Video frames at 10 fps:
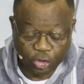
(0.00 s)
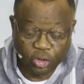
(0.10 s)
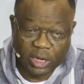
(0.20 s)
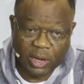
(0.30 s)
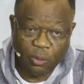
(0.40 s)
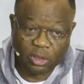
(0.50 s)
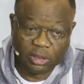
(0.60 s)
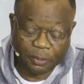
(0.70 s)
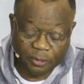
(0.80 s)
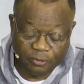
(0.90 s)
Jonah
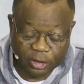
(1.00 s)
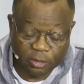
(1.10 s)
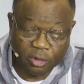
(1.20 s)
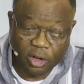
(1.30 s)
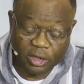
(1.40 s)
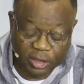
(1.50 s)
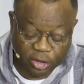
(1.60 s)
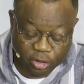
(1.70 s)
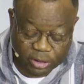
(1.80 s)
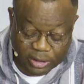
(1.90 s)
was a prophet of God in
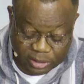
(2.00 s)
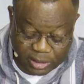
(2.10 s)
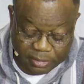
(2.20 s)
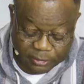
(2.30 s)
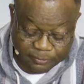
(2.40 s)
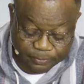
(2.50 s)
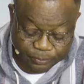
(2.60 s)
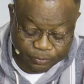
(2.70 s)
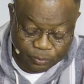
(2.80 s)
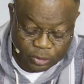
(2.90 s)
the Old Testament.
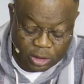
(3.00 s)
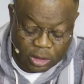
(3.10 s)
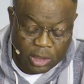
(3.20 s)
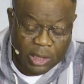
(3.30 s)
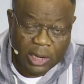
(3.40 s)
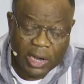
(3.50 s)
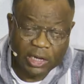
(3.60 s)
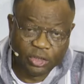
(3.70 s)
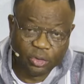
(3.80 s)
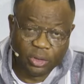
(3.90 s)

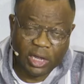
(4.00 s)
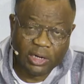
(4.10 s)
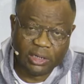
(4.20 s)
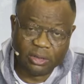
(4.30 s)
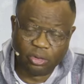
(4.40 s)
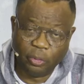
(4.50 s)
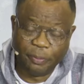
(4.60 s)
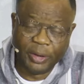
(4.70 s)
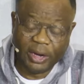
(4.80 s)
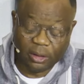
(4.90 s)
And Jonah
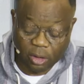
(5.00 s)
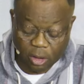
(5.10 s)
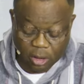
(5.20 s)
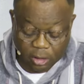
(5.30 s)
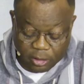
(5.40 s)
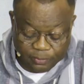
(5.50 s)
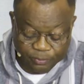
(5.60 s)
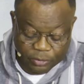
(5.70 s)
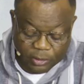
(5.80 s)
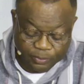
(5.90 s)
disobeyed God
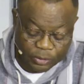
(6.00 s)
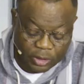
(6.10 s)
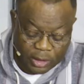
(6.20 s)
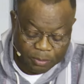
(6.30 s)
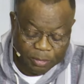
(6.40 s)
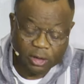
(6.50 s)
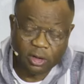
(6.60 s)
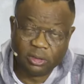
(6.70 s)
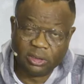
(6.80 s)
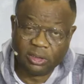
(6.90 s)

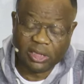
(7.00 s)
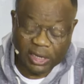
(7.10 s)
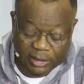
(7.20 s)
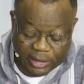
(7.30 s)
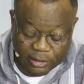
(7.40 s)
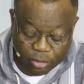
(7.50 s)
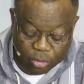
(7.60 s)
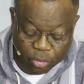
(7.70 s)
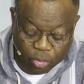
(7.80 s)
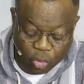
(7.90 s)
because he decided
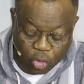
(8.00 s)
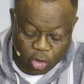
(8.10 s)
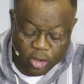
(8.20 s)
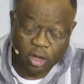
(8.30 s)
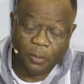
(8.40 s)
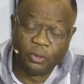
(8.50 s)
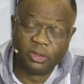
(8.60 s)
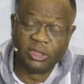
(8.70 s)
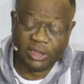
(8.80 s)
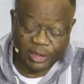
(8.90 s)
to go in
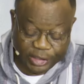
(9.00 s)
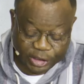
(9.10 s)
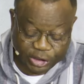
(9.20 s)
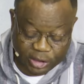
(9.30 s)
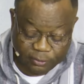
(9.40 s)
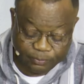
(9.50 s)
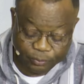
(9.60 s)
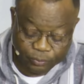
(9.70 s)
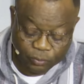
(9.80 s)
opposite direction